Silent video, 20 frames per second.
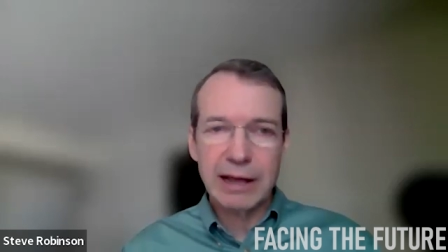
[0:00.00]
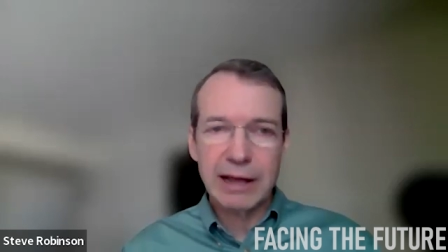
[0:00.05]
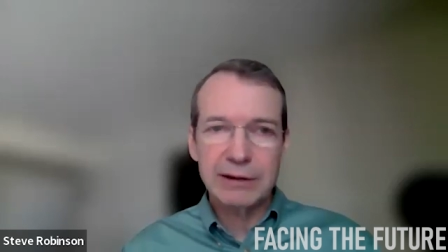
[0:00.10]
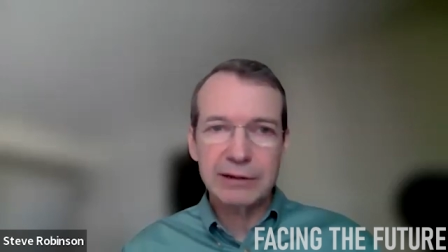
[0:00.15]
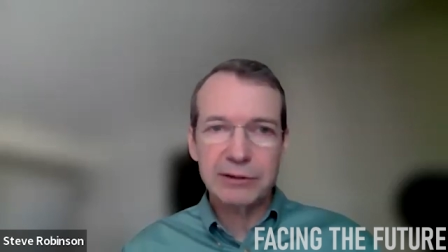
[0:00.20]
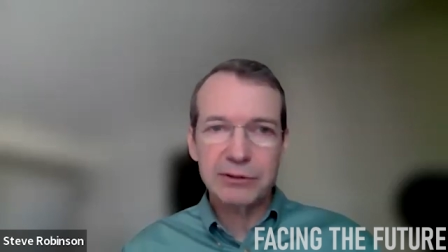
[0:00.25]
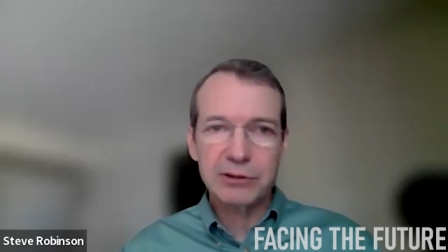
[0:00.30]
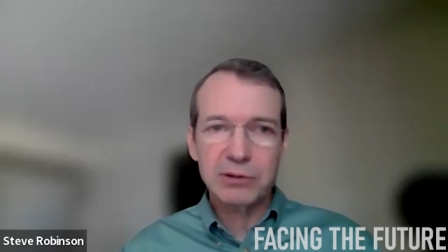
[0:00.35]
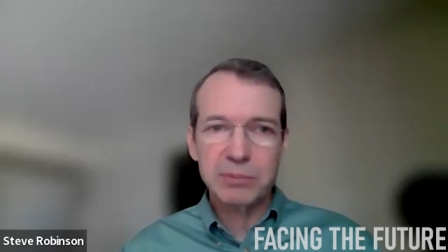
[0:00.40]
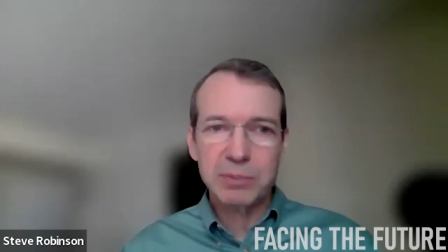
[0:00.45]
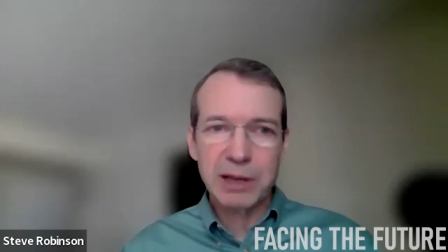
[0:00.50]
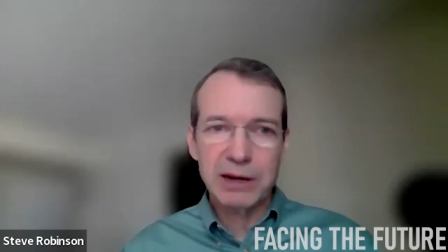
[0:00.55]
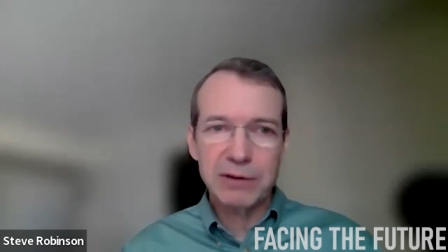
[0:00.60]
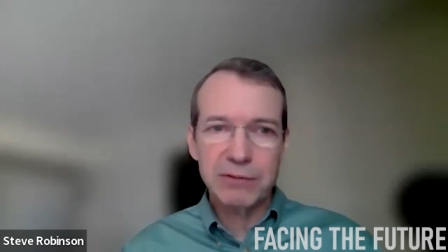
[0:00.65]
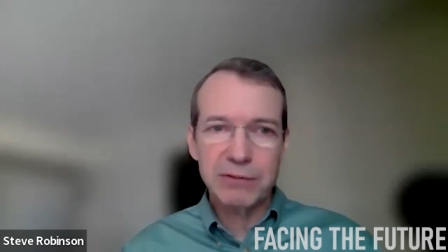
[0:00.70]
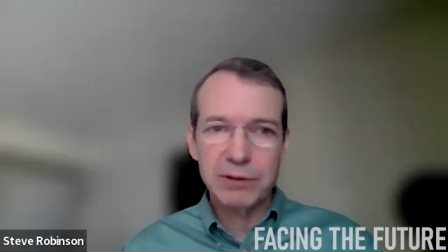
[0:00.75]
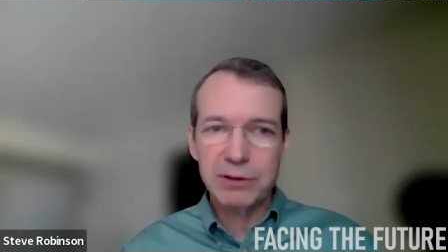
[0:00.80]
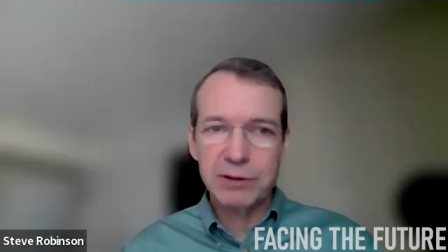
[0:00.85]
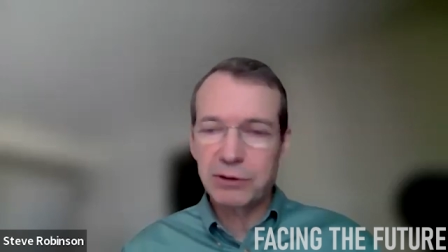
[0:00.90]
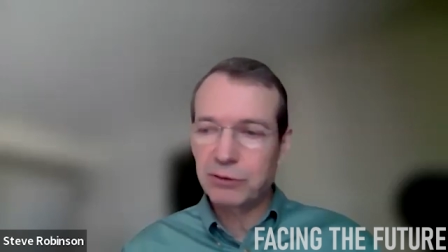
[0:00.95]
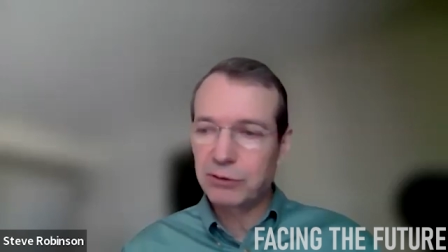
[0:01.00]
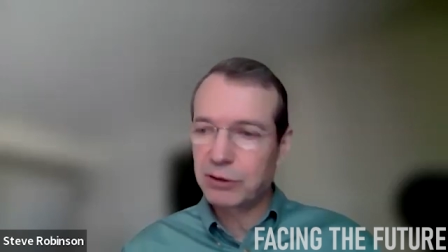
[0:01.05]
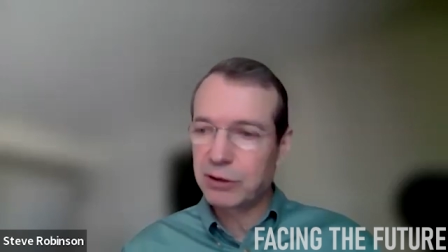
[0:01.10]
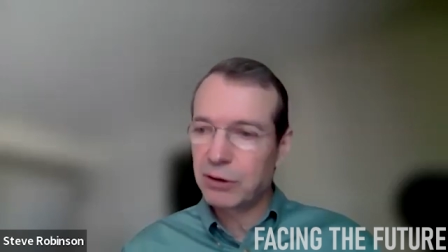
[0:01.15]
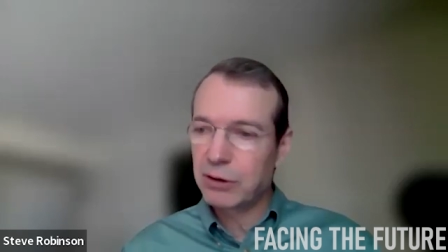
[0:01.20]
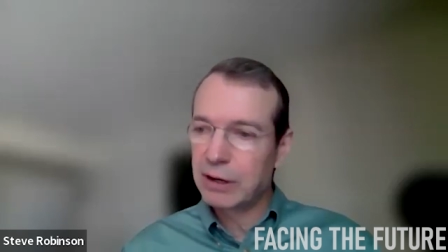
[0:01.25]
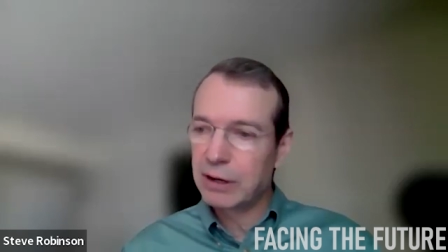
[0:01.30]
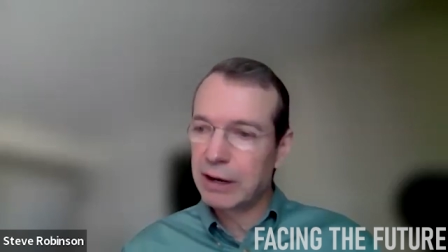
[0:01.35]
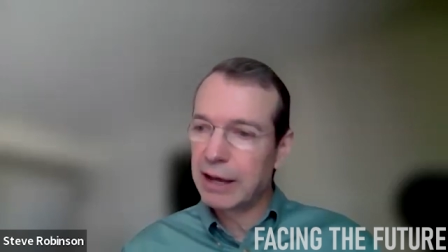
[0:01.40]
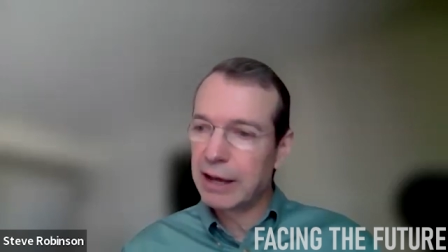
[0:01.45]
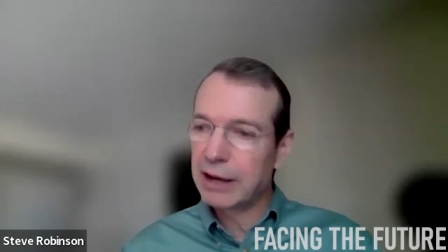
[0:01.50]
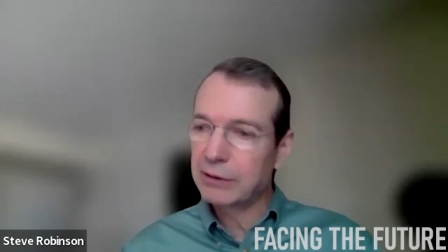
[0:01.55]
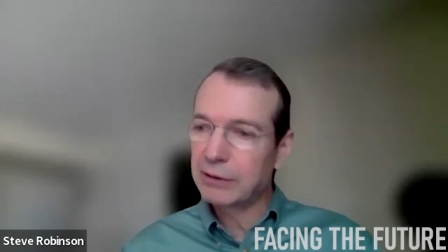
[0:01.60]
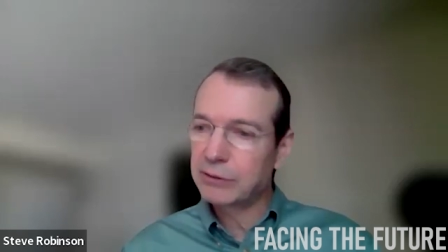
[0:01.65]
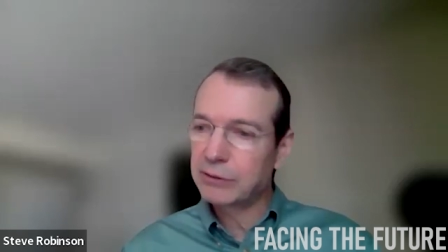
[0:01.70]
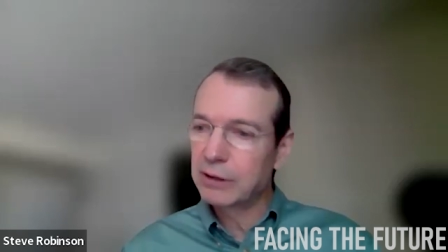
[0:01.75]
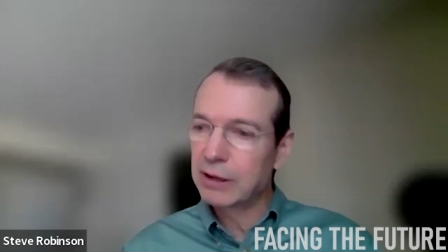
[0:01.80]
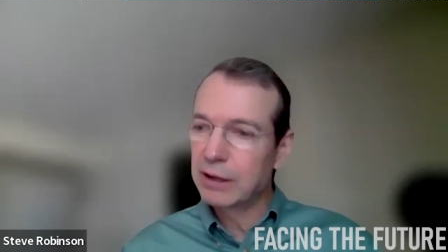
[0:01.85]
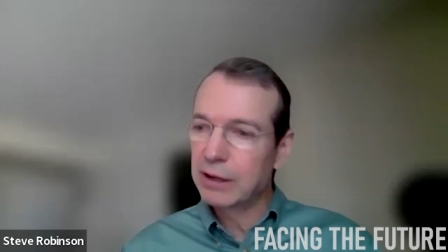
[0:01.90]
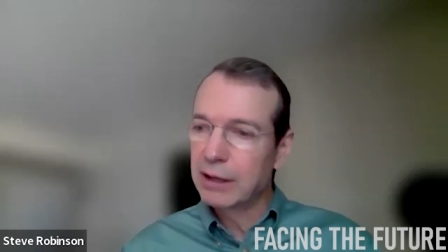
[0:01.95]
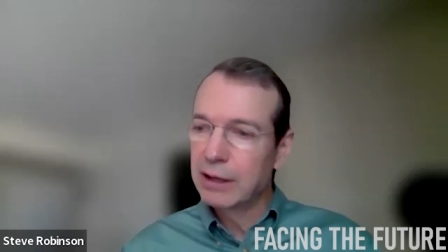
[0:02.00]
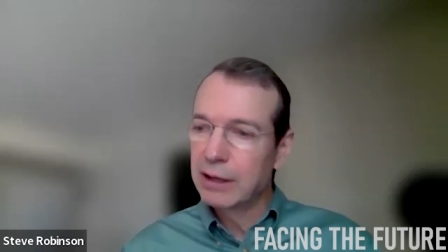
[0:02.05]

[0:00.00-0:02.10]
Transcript: anticipated for this year and next